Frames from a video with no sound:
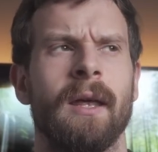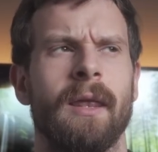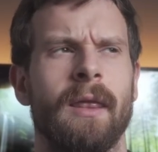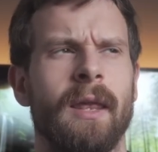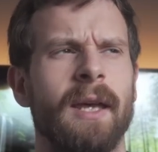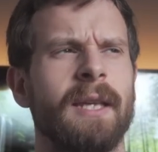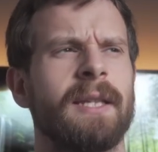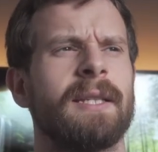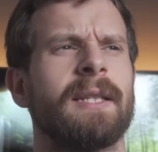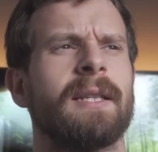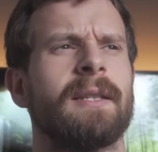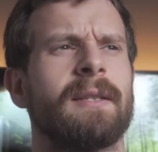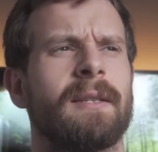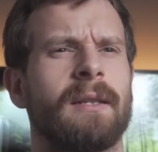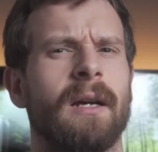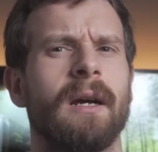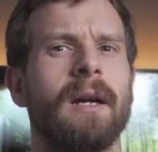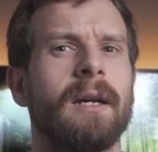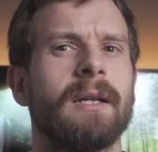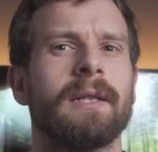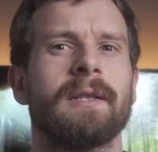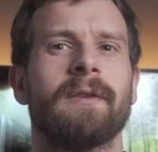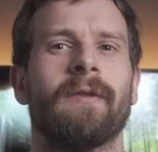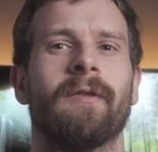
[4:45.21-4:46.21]
This
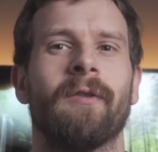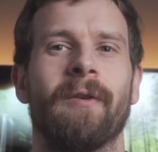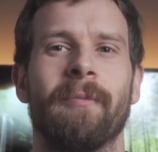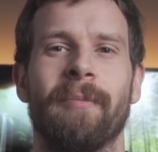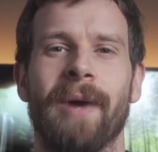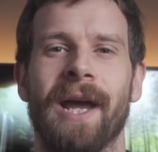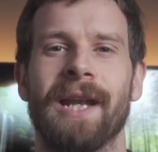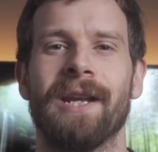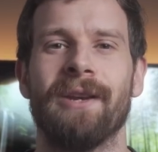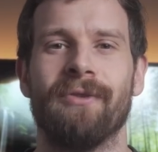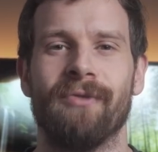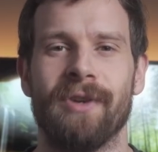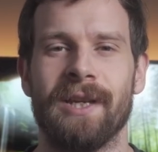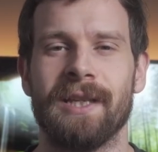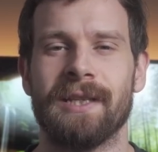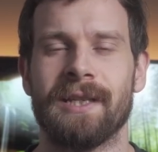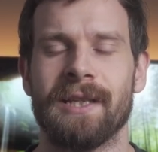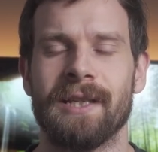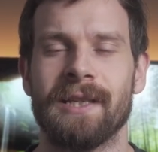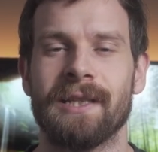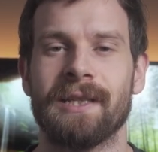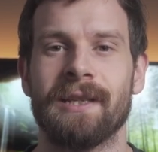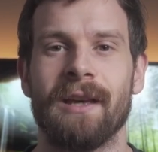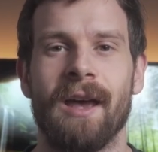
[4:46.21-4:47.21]
sucks for many
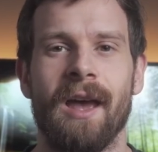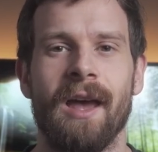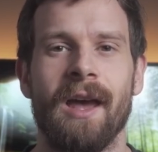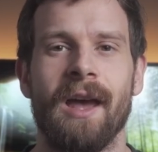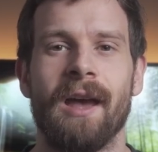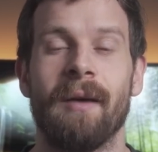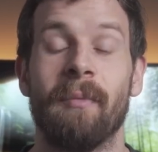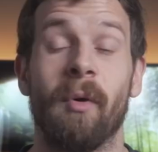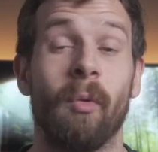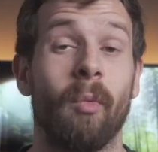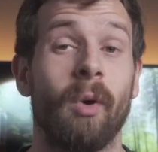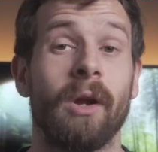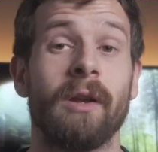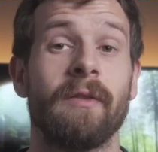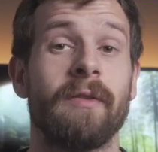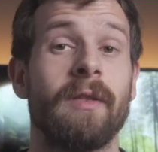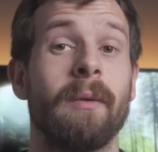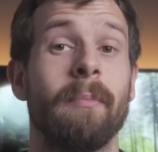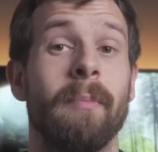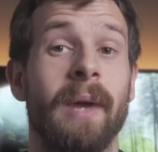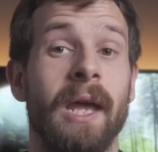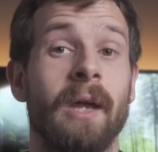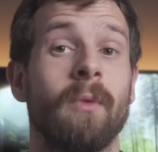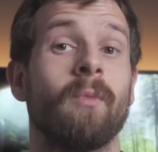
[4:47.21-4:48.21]
reasons, but one of
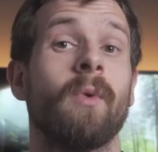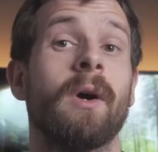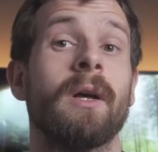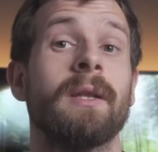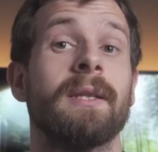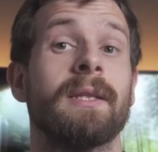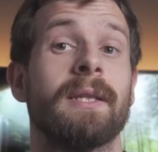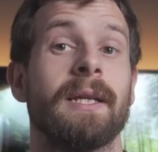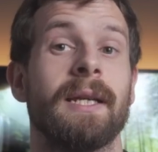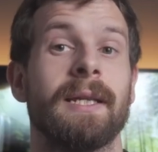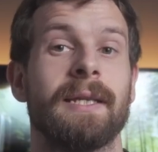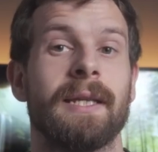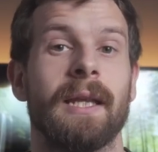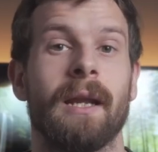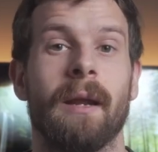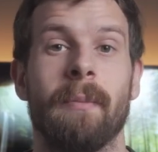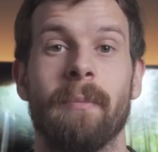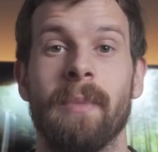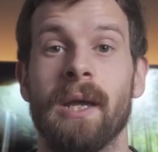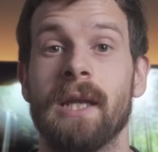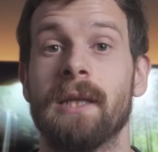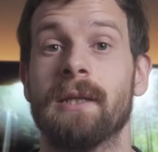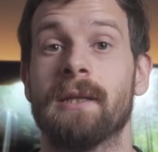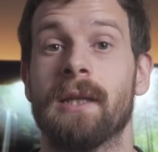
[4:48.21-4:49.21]
the main ones is that
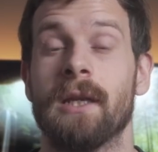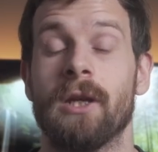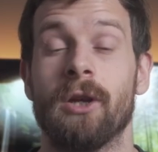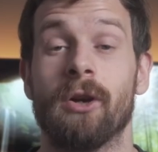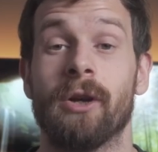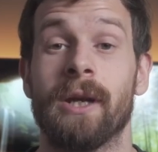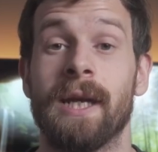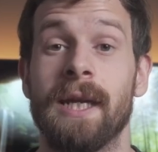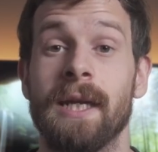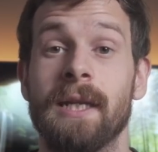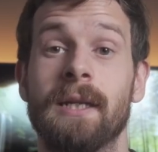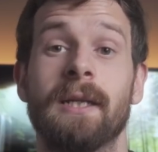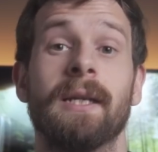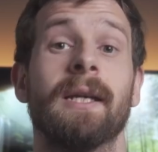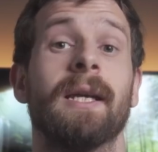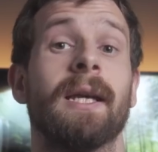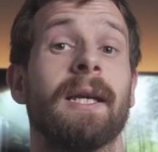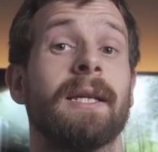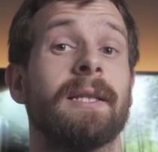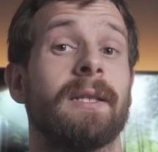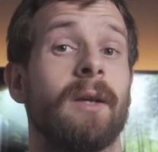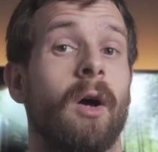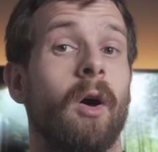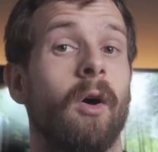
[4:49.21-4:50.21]
it means that your heating
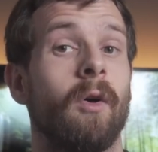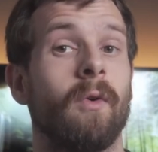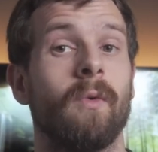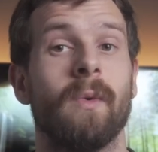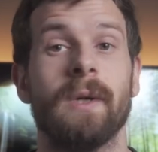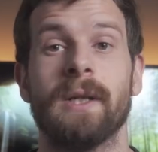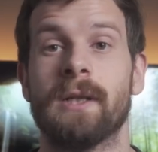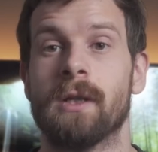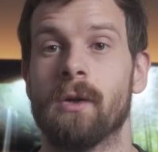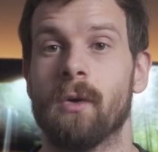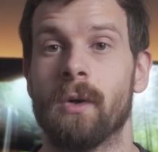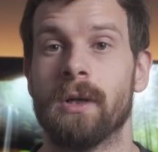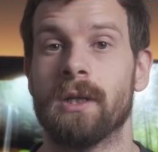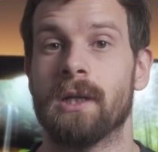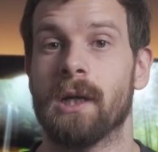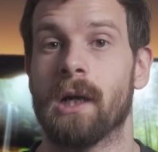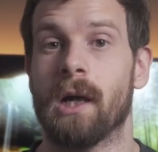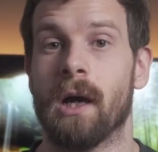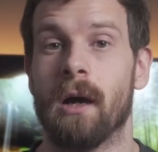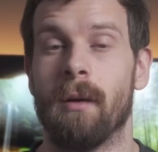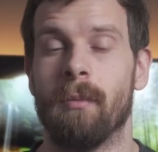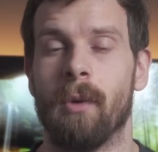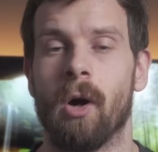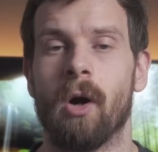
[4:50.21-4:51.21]
is always going to
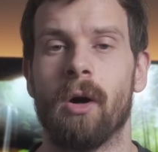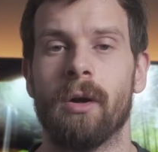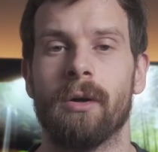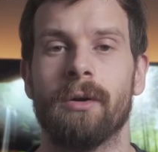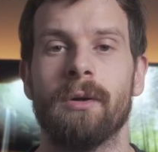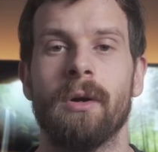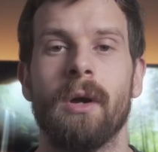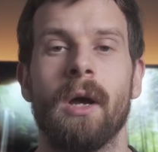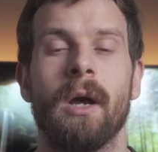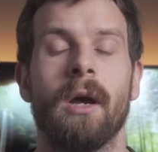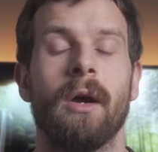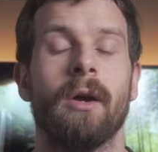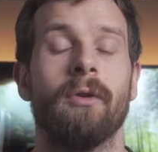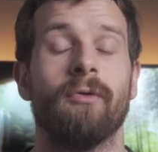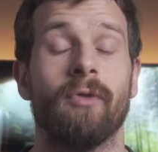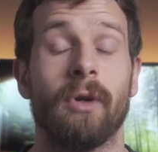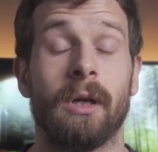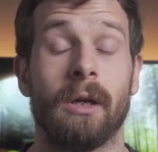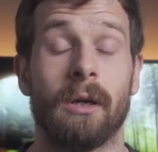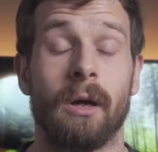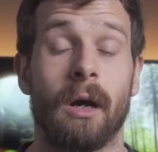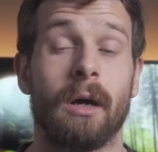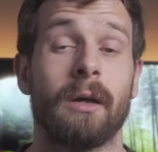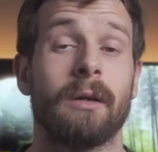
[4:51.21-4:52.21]
come on
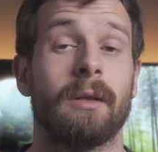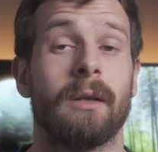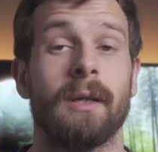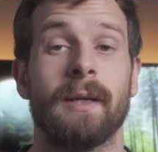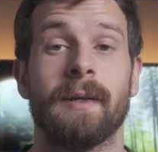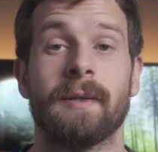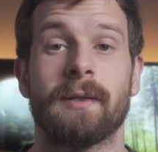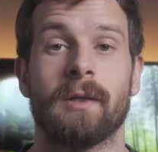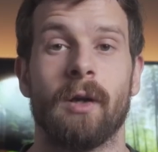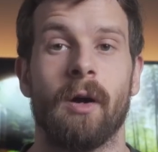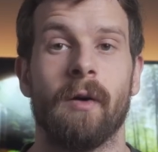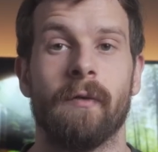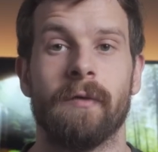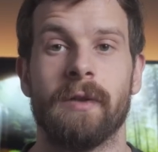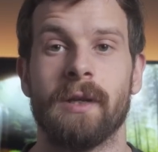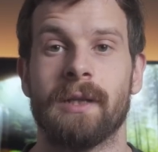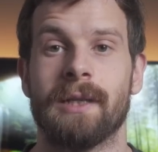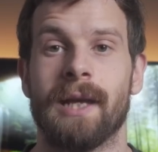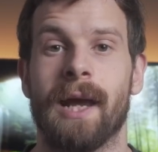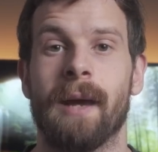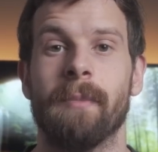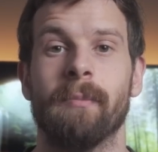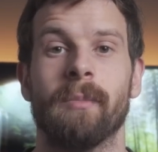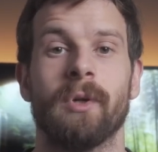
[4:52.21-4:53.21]
regardless of the
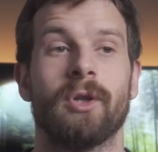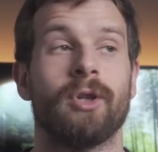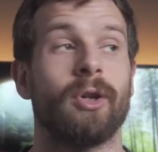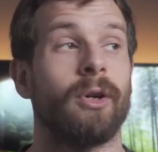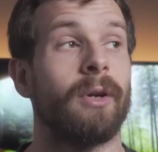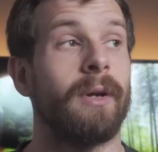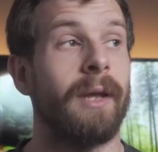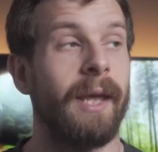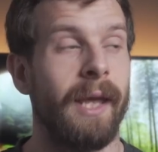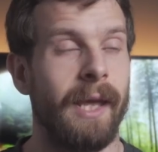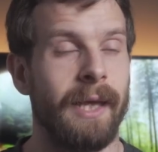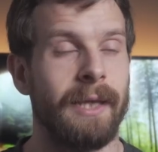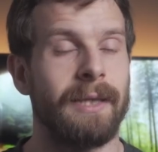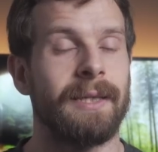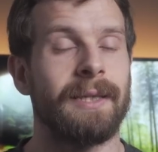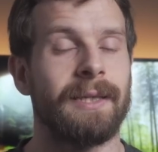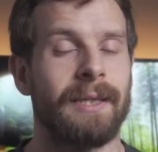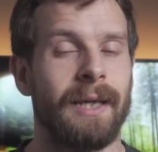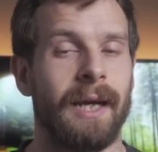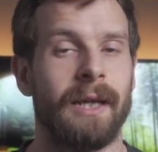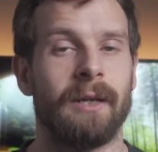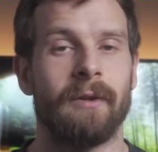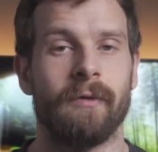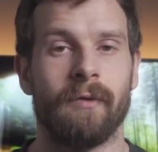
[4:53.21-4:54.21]
temperature
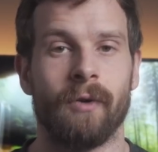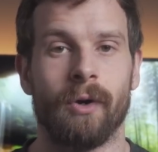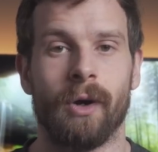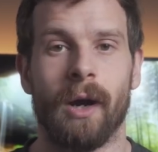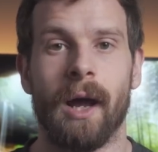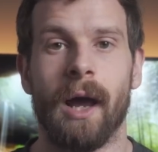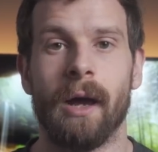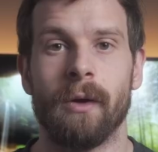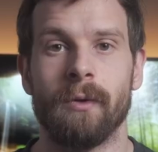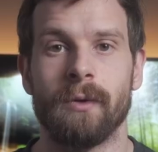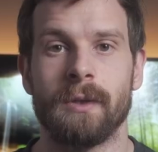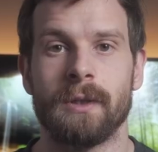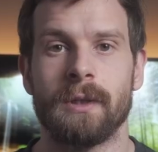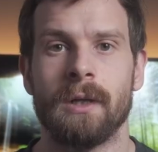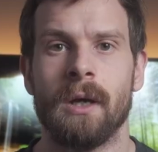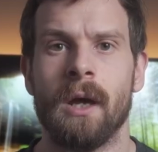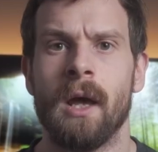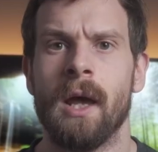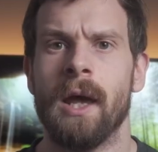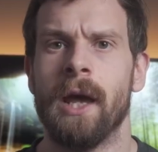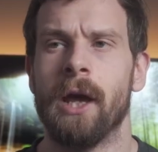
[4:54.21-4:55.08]
inside of your house.